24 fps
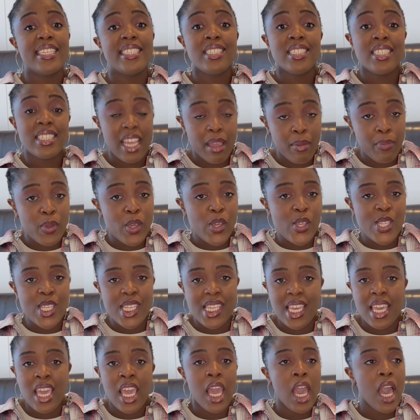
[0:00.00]

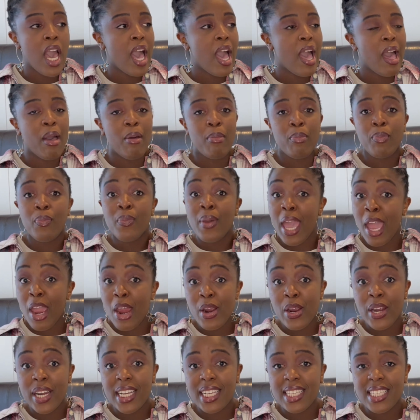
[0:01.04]
Deputy
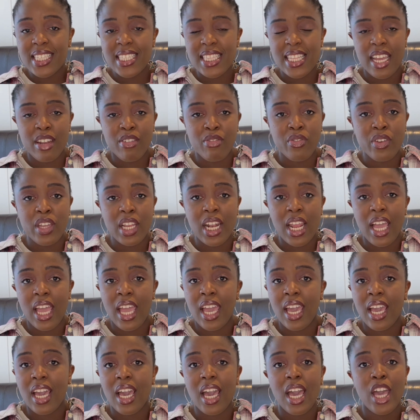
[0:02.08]
parents that feel
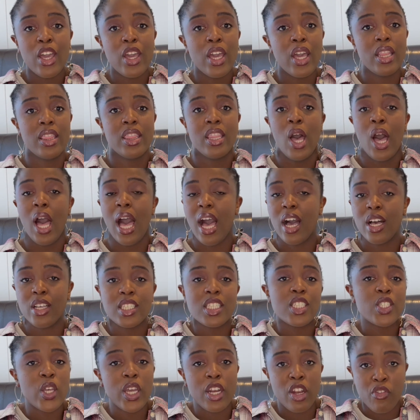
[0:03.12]
like the house
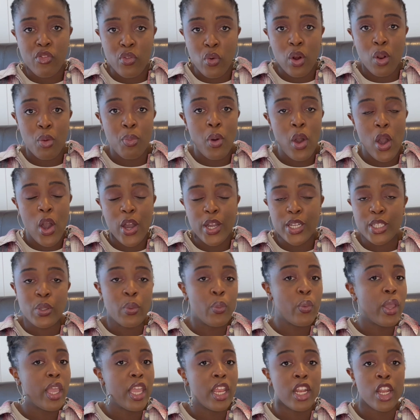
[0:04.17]
is gonna fall apart
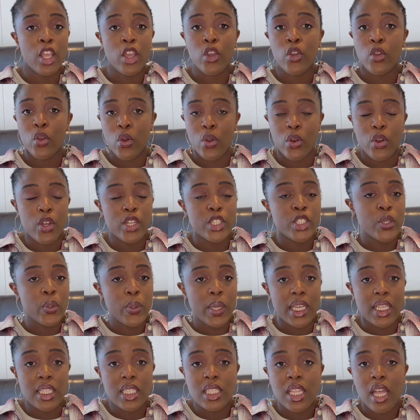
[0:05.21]
when you're not
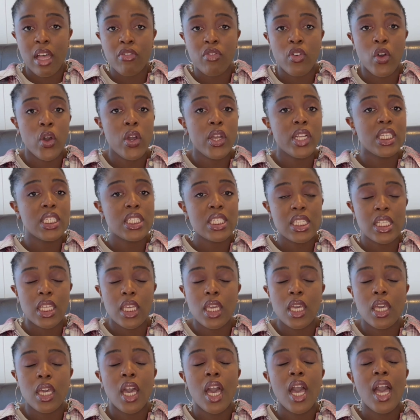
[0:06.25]
doing stuff.
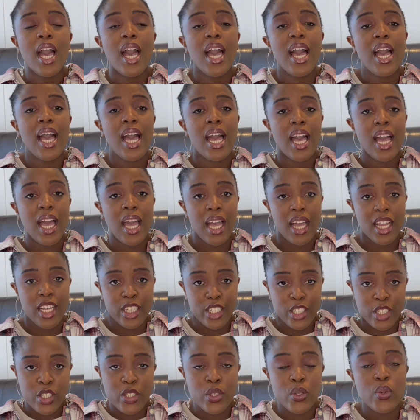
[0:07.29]
Honestly,
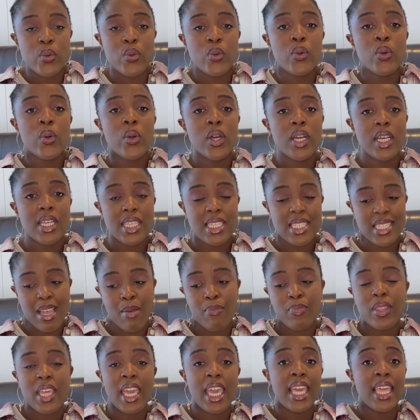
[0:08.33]
do
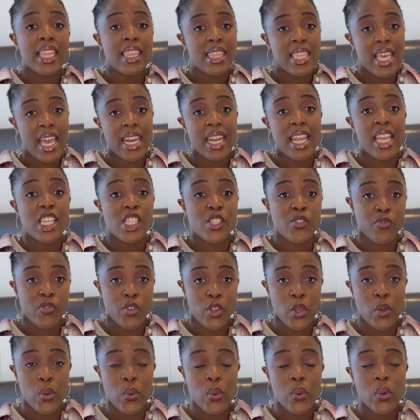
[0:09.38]
something that is for
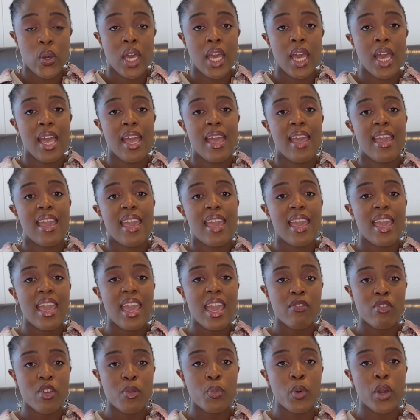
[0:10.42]
you.
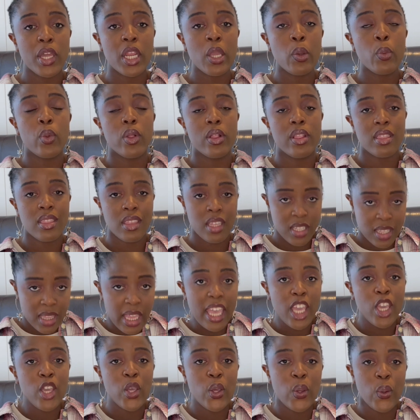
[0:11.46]
Everybody will
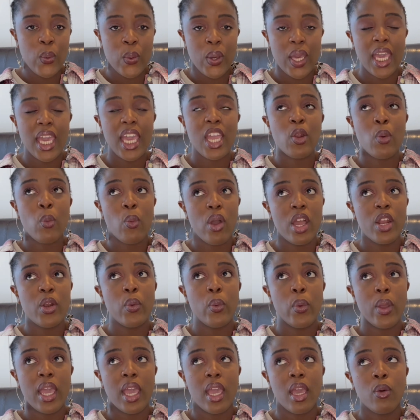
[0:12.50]
thank you in one
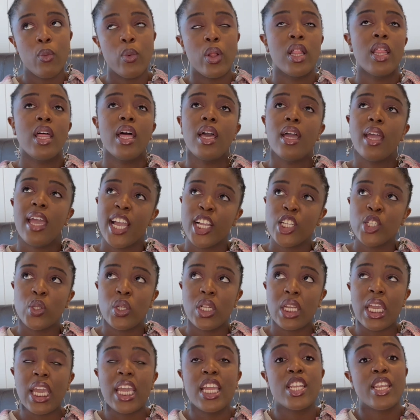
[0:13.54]
way, well,
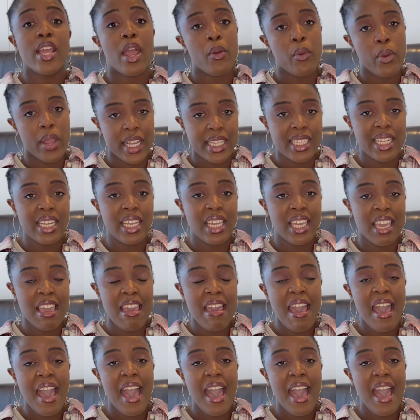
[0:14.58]
actually indirectly,